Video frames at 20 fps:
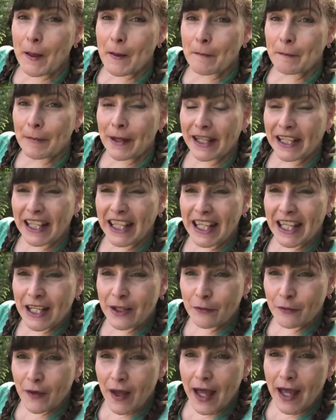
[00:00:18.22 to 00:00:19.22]
But
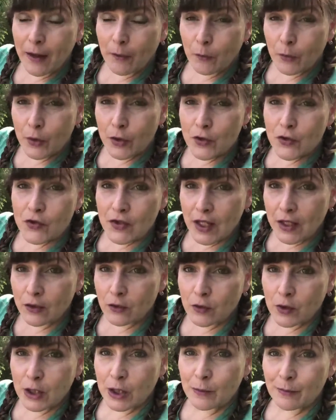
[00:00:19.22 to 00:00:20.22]
if I weren't
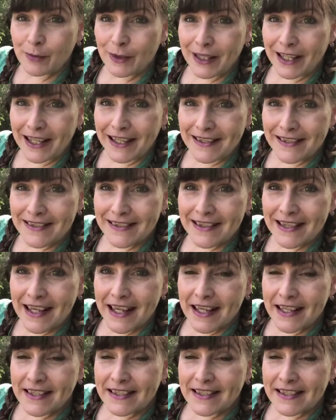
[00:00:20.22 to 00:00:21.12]
sheltering in place,